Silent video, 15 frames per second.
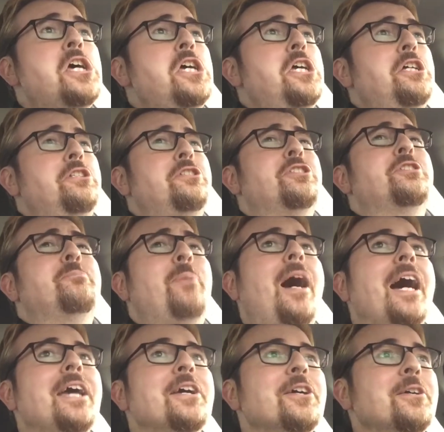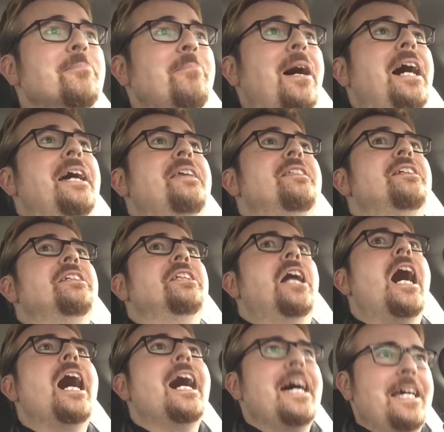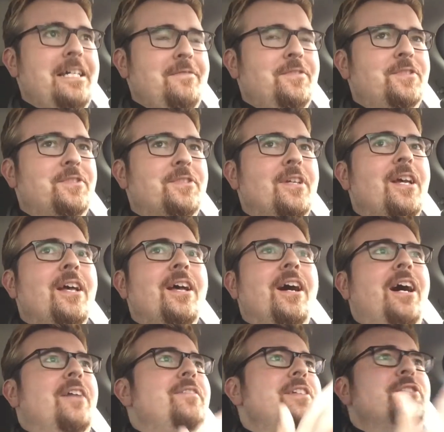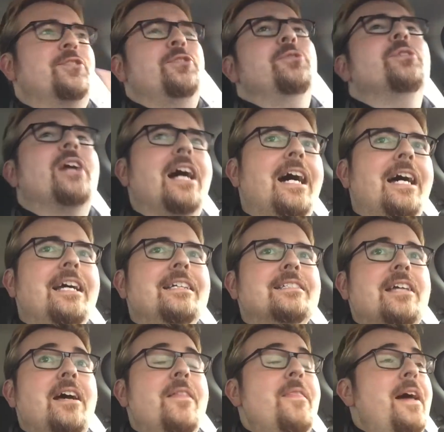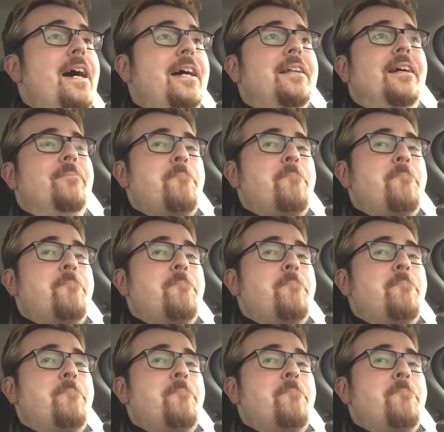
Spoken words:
inspired by the lives of these two guys that,